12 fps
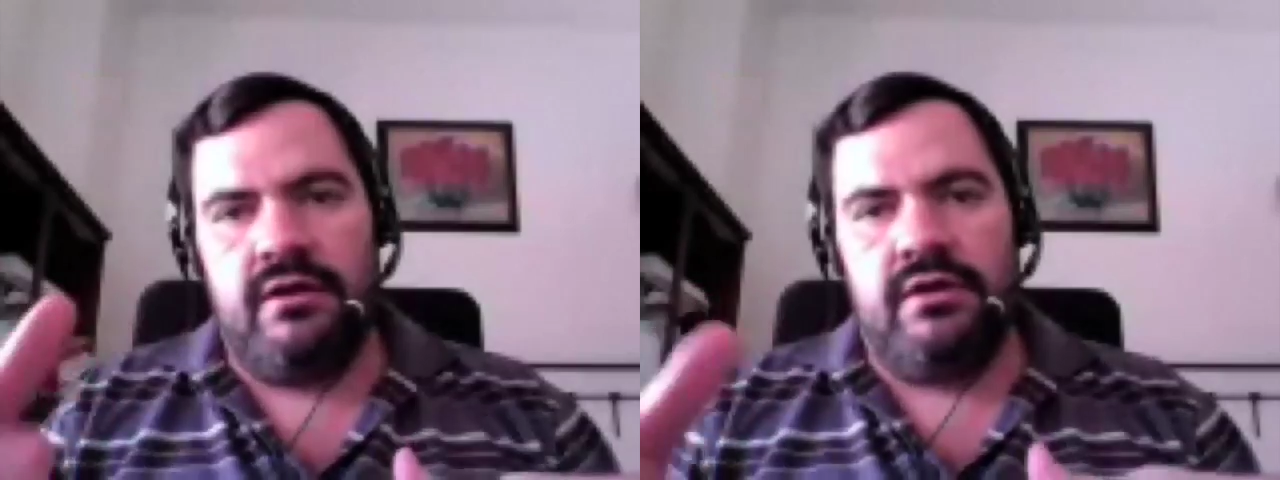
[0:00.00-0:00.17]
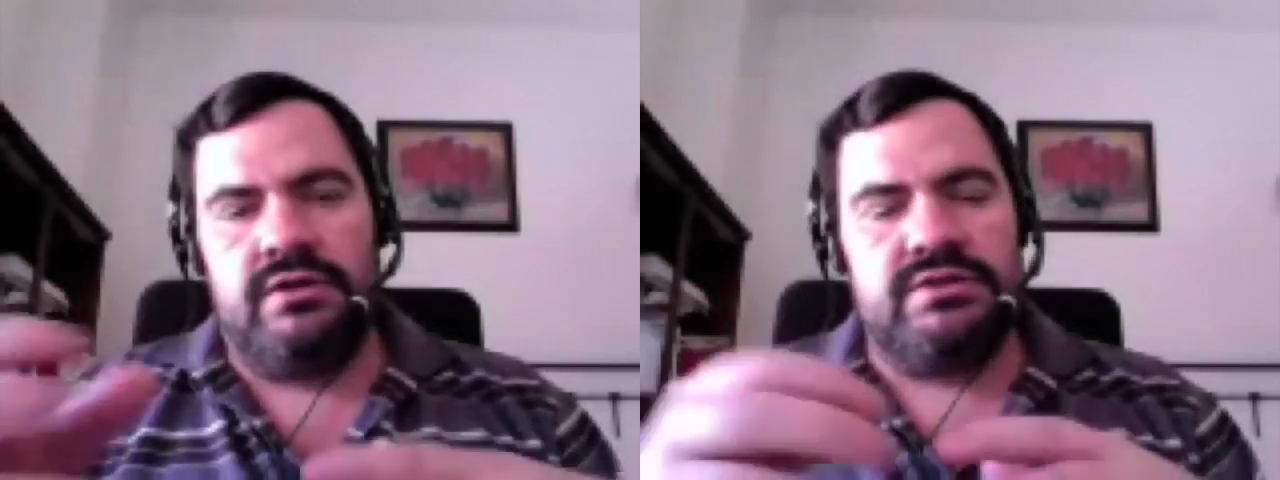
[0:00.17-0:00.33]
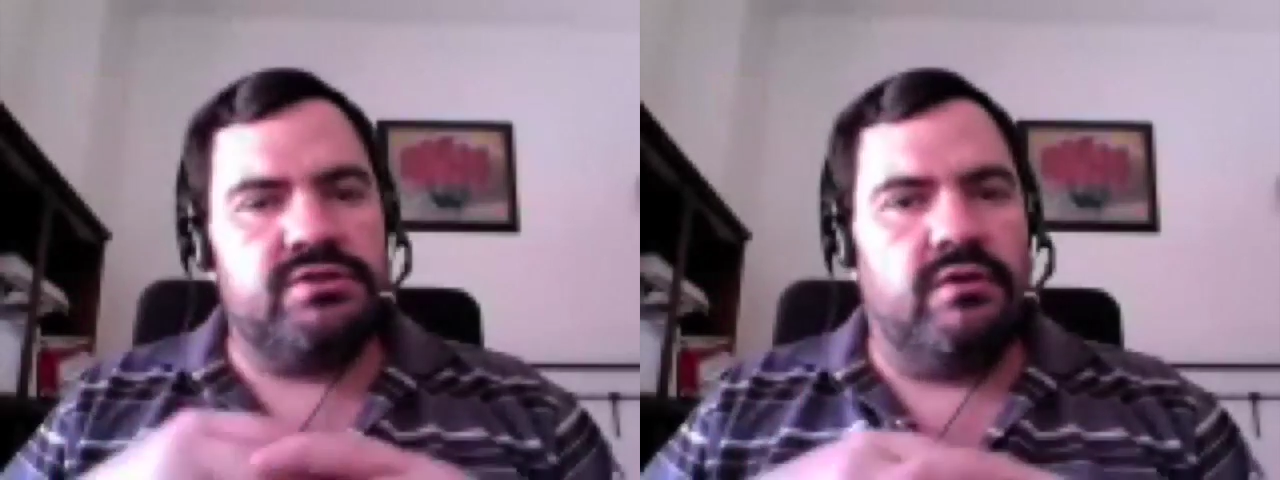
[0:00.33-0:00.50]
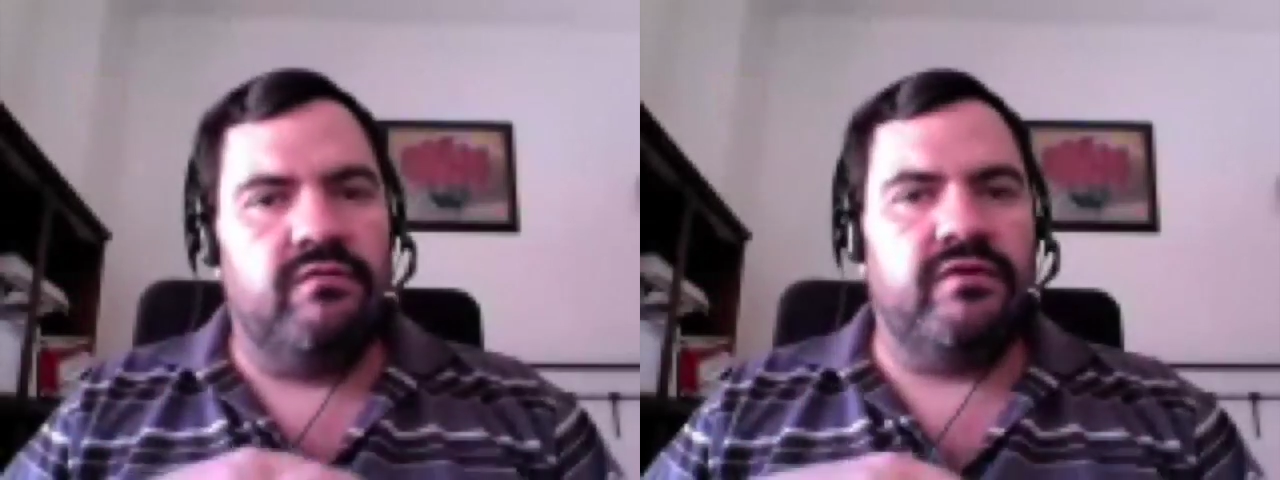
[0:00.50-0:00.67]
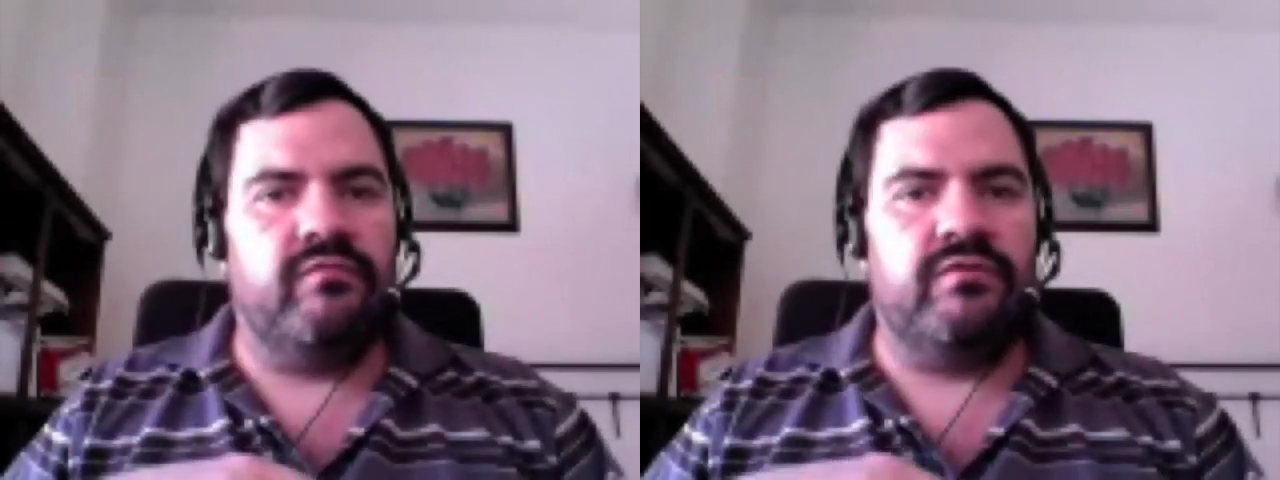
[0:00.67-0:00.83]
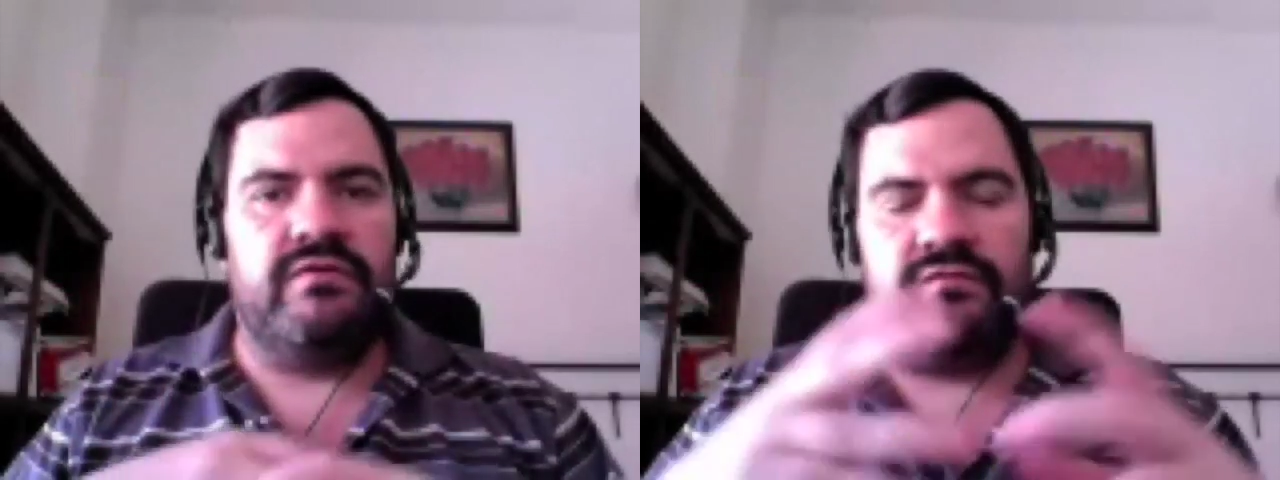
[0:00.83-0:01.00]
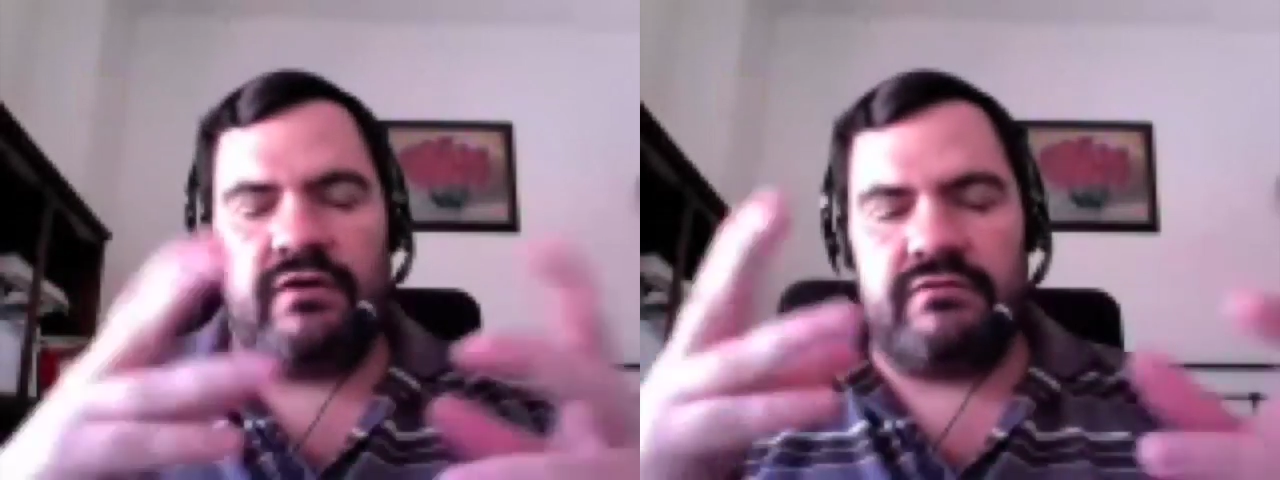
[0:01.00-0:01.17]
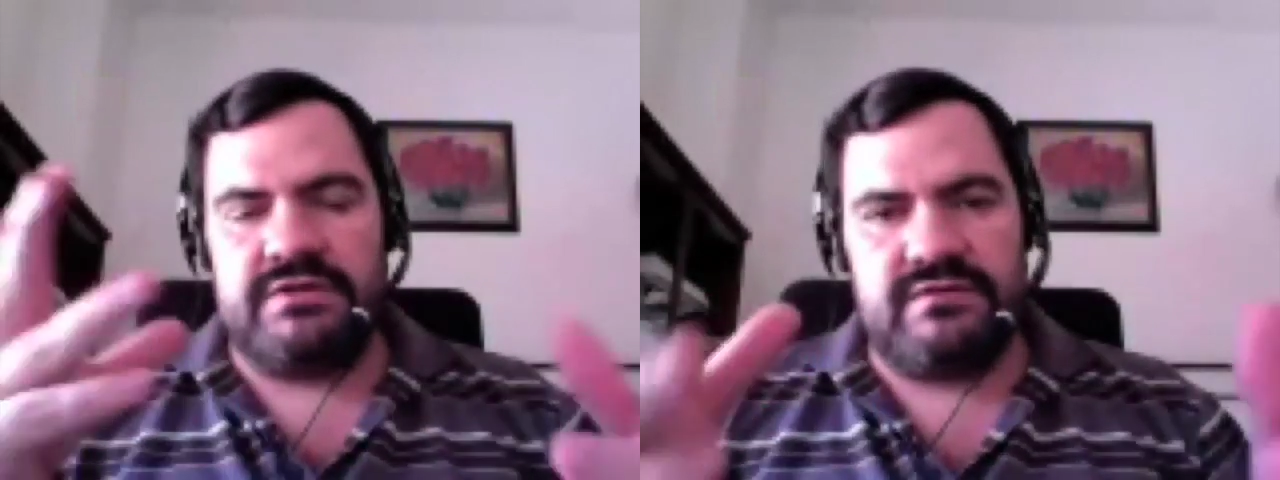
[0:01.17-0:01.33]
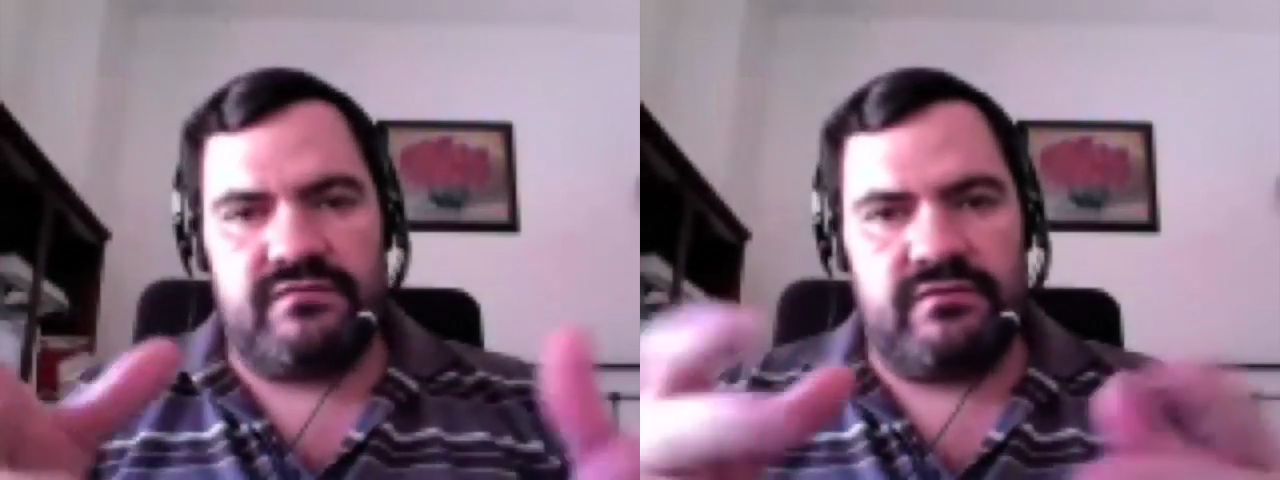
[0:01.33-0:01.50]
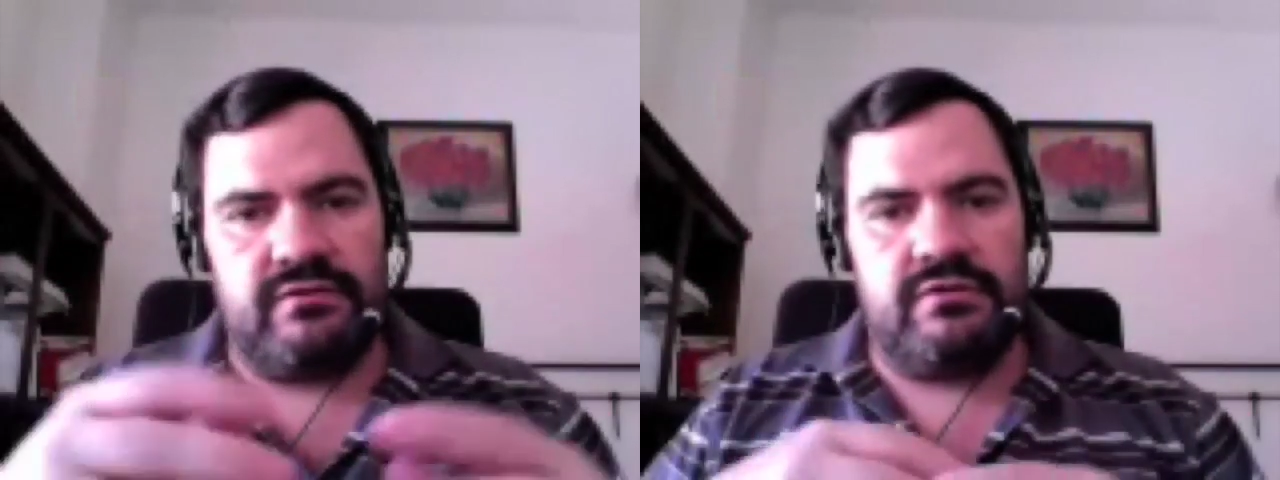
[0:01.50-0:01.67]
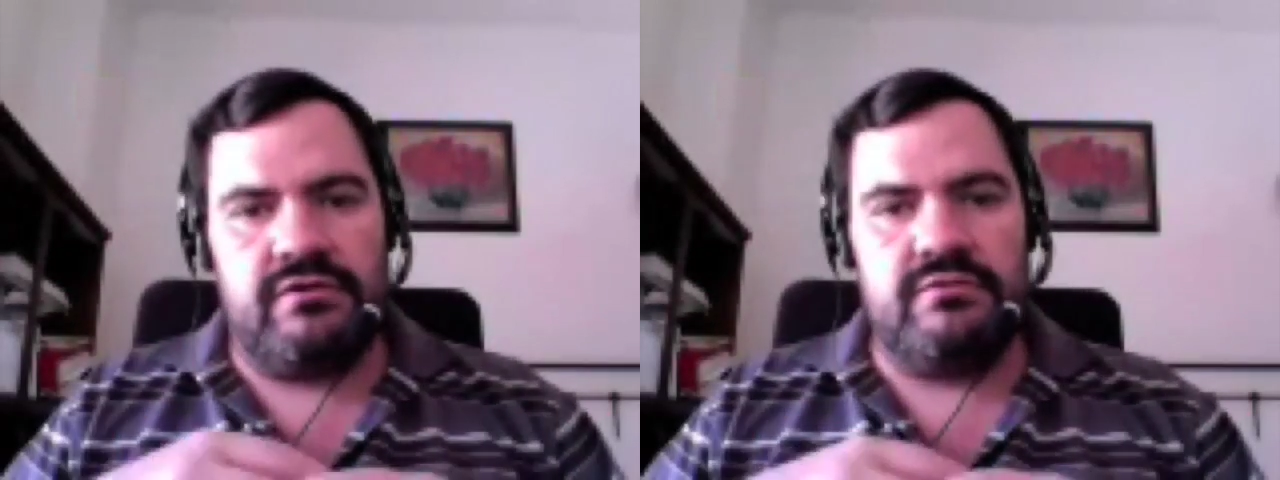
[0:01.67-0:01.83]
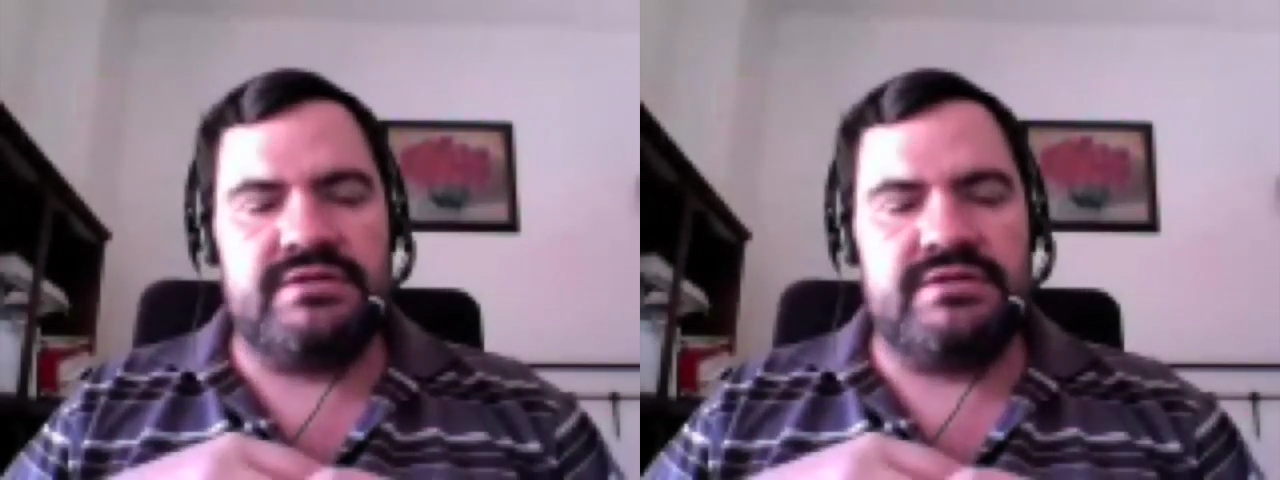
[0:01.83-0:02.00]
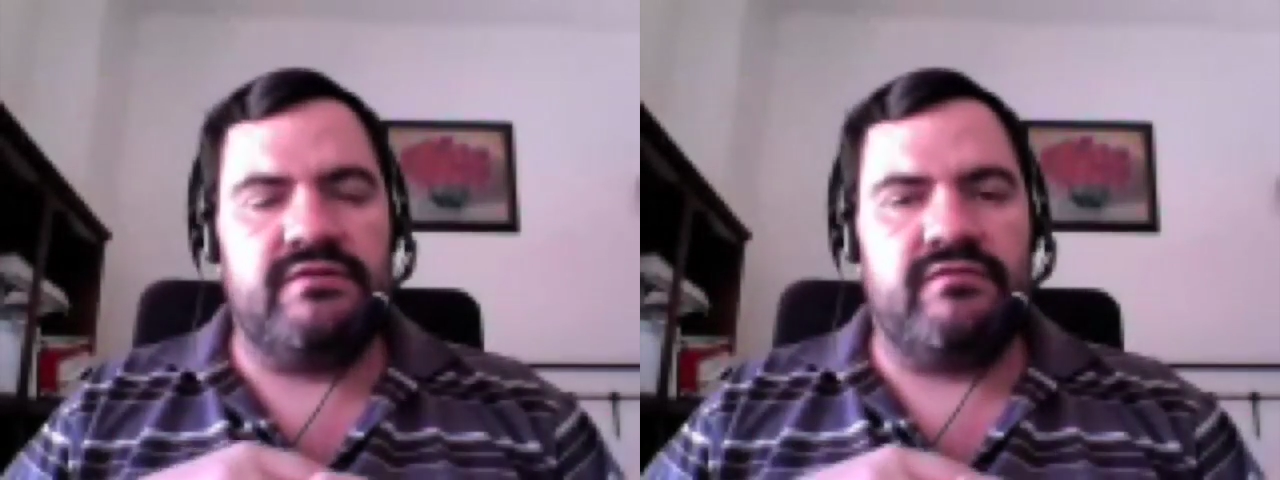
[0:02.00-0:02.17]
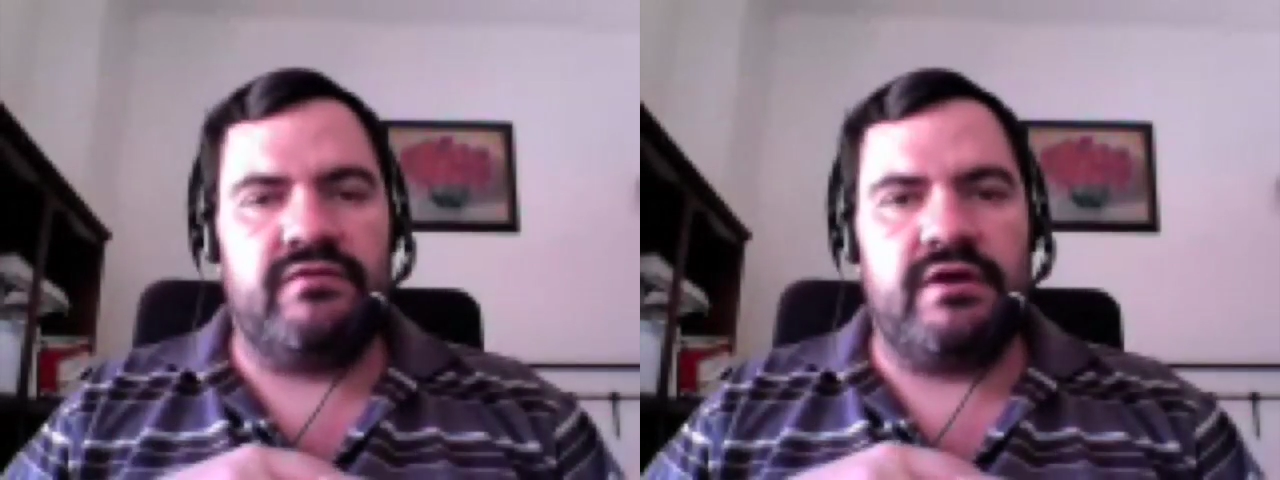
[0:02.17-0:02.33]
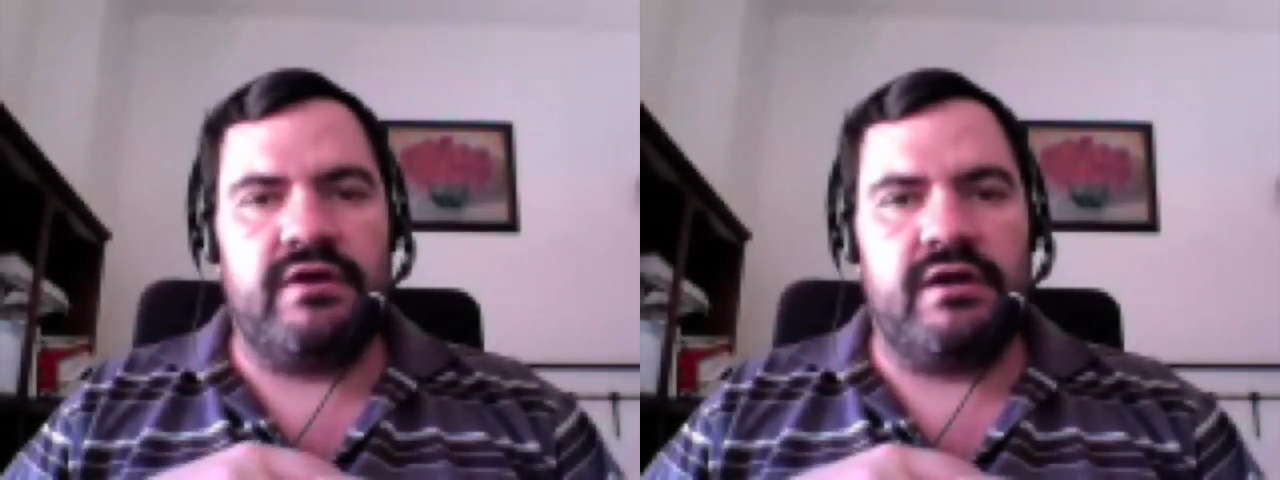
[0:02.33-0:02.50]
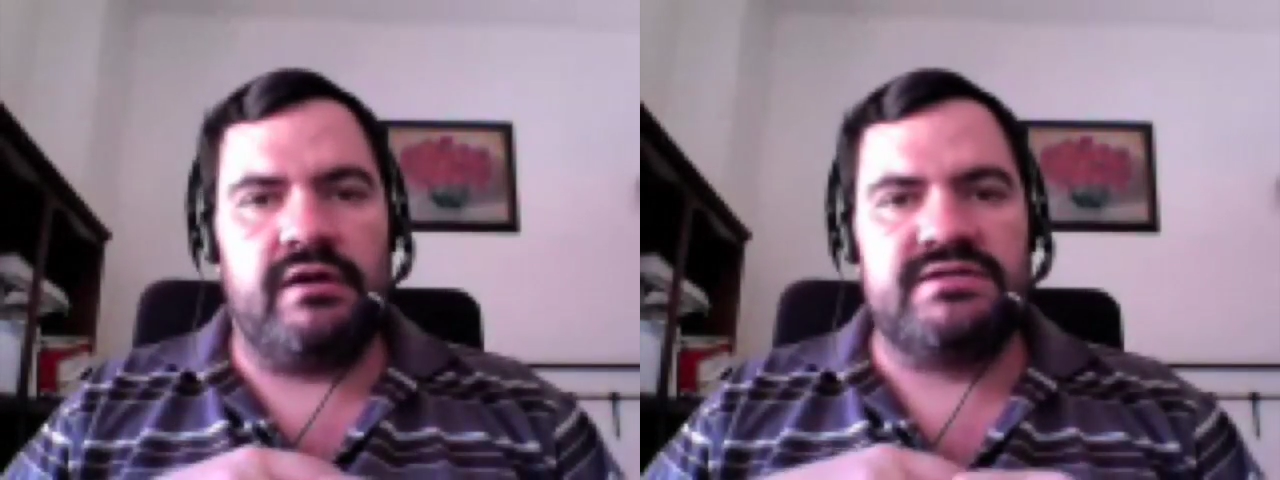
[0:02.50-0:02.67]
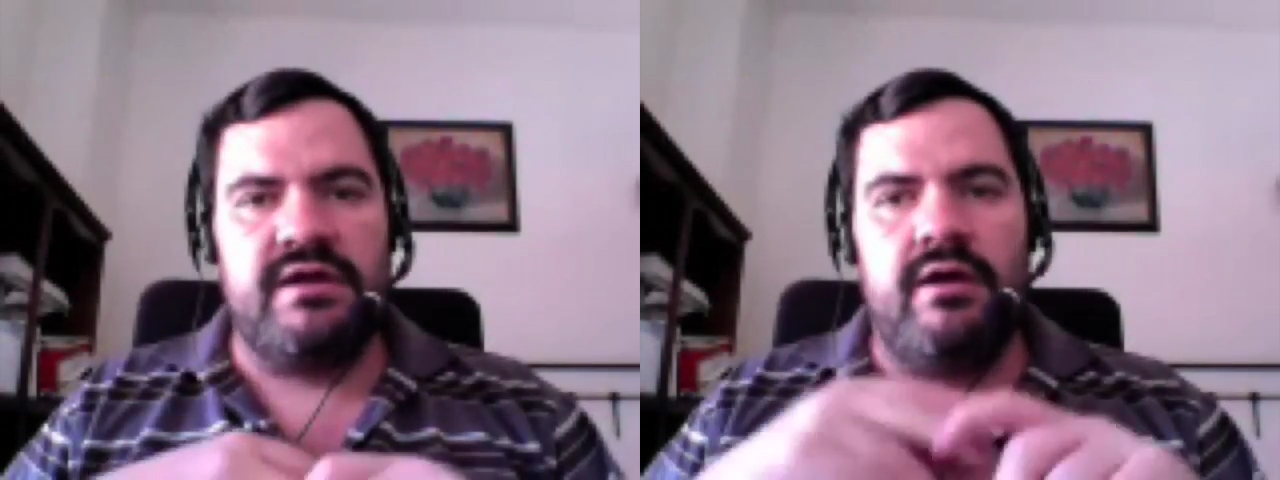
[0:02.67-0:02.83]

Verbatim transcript: solve them with the various different groups and everything else.